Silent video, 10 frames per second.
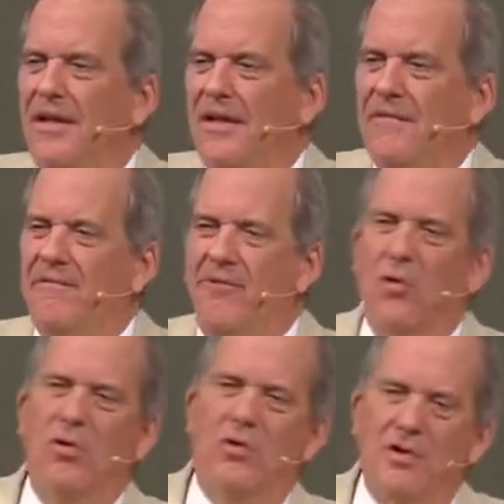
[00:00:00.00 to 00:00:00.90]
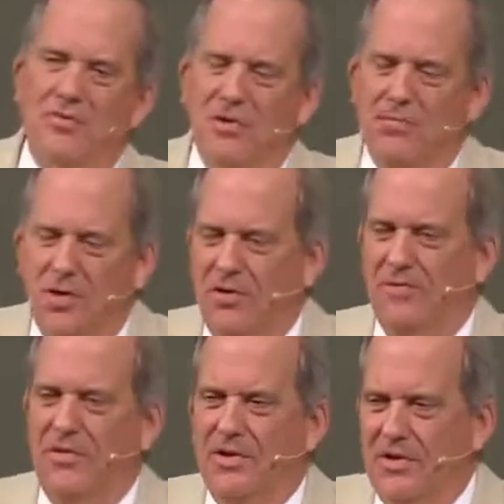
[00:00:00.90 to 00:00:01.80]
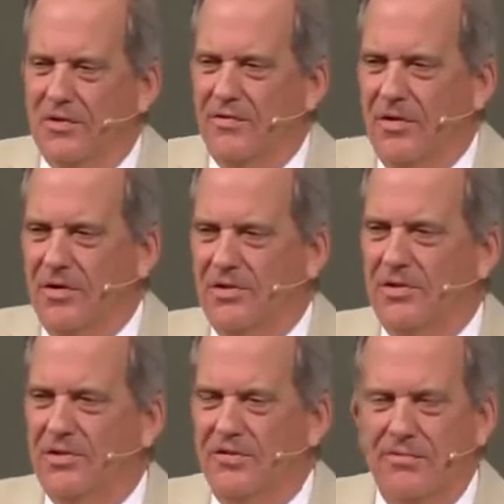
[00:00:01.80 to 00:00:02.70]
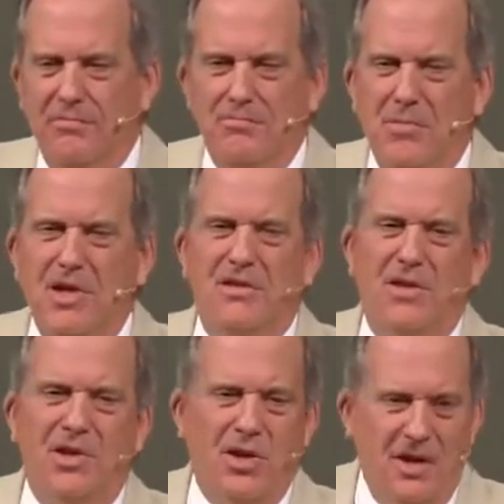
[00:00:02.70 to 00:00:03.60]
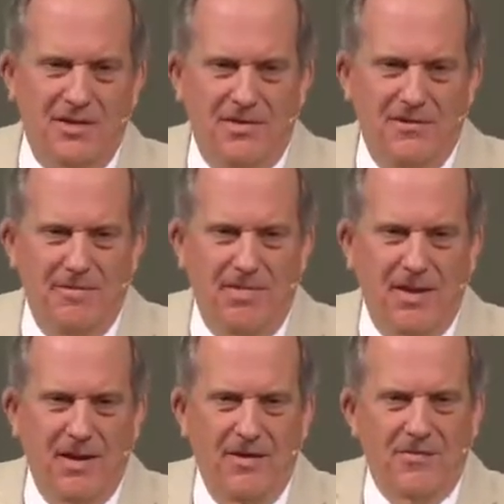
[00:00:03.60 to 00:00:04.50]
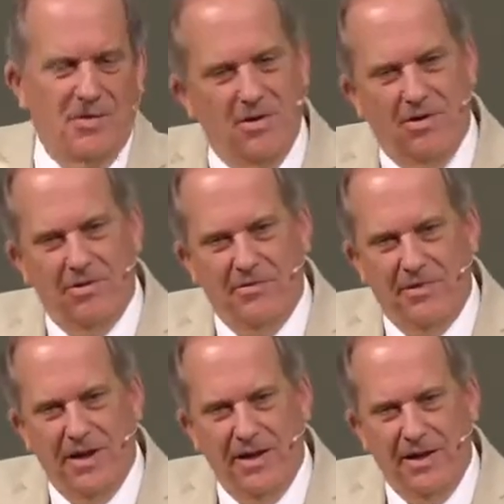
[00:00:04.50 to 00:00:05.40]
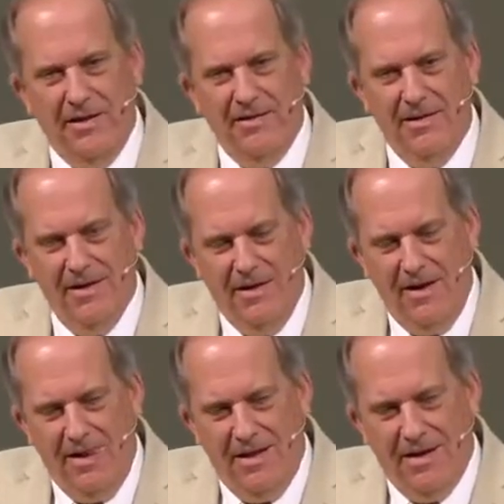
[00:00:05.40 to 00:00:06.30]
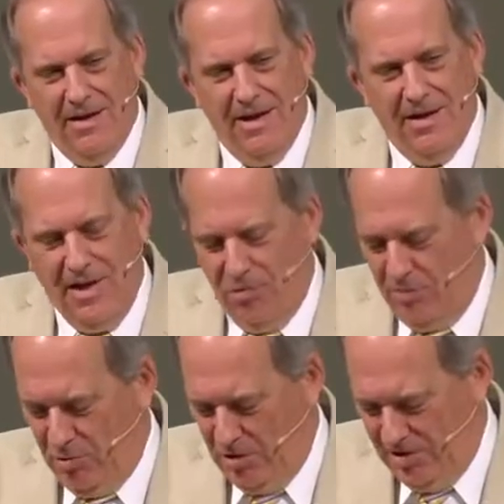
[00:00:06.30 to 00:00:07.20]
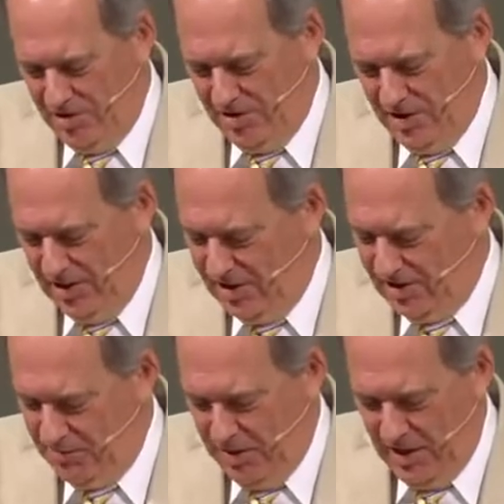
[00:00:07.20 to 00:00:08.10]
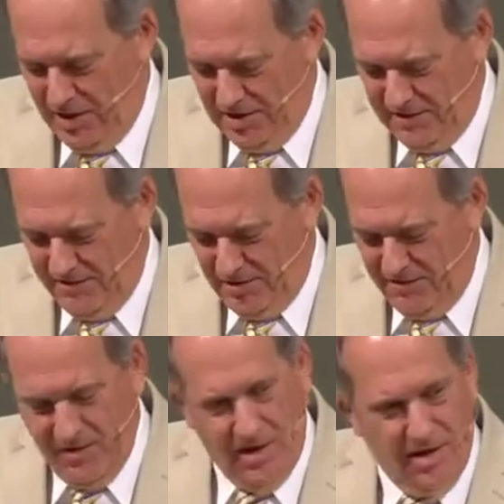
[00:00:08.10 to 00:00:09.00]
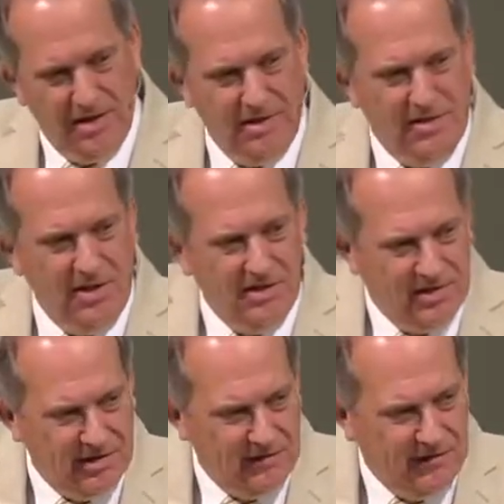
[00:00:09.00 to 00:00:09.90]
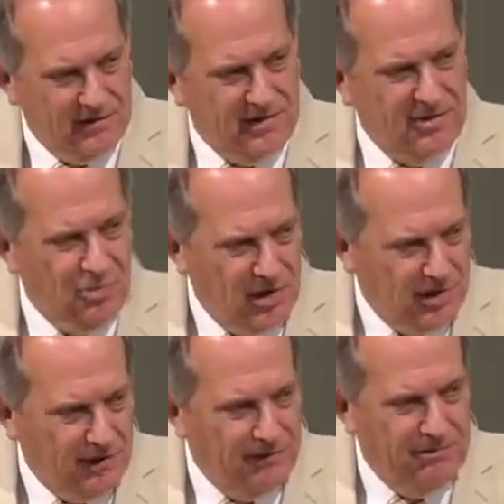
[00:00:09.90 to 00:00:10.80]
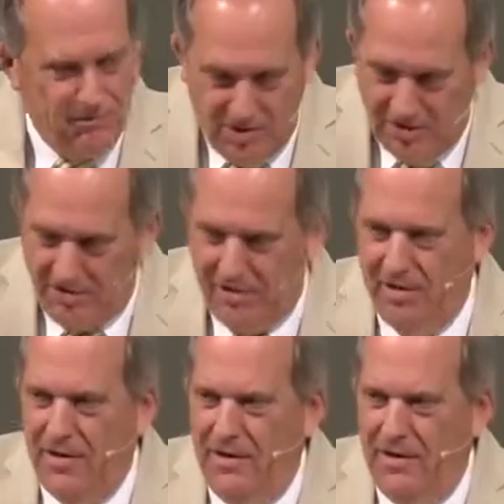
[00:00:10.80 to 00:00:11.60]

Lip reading: 400 beautiful young virgins made the cut after all the vetting. And they were brought to the king's palace for a very intensive 12-month